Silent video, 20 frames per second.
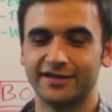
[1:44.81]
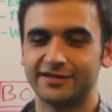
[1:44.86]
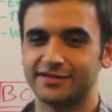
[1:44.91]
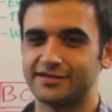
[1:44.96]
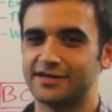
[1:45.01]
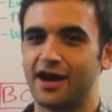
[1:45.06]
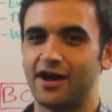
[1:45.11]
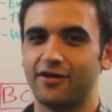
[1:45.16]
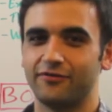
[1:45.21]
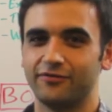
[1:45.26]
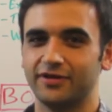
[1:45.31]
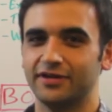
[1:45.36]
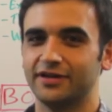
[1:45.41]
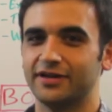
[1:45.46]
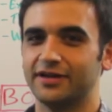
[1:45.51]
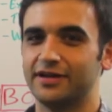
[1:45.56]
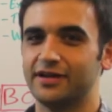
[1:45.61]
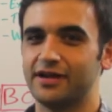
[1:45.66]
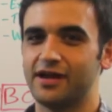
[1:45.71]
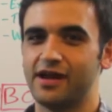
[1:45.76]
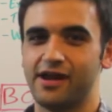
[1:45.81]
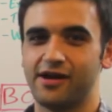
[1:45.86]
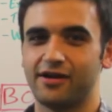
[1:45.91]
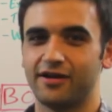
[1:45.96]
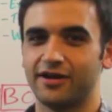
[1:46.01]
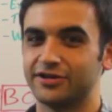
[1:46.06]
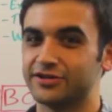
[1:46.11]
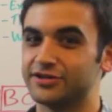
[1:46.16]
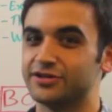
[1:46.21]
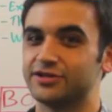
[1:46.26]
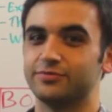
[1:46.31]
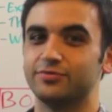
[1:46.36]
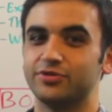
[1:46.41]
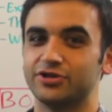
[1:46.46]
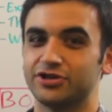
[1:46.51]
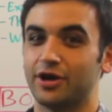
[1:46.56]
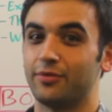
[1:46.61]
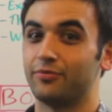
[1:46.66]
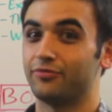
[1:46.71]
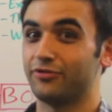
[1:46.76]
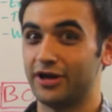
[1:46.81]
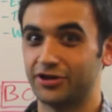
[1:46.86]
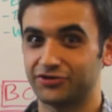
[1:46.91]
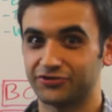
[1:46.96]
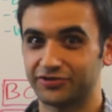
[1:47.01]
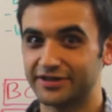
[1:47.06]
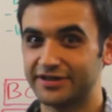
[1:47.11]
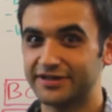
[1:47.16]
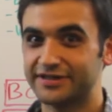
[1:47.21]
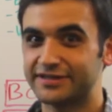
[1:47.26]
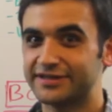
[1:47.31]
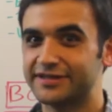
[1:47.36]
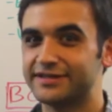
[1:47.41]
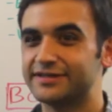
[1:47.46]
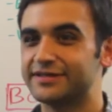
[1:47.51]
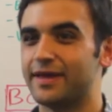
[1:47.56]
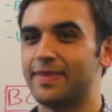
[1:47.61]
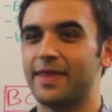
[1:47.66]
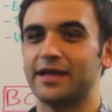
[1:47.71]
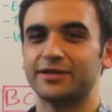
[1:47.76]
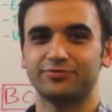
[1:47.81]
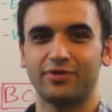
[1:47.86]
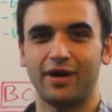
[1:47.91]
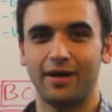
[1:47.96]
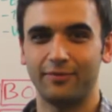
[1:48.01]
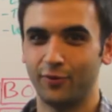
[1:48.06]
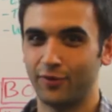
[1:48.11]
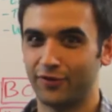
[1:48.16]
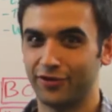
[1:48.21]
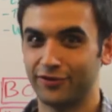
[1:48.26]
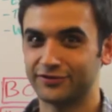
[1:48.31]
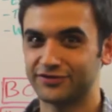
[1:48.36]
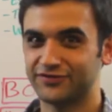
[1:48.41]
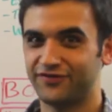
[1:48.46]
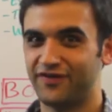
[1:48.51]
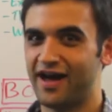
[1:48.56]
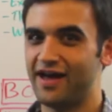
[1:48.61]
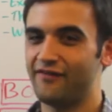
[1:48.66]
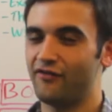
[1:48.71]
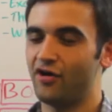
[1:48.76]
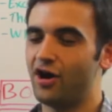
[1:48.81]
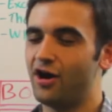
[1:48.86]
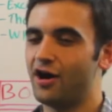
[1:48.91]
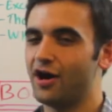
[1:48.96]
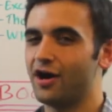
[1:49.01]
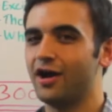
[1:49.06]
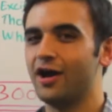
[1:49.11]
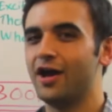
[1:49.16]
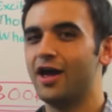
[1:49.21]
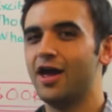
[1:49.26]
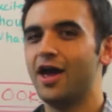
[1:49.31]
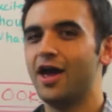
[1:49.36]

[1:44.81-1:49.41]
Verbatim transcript: It's not really an area just to push out press releases, and that's probably what those 5 are.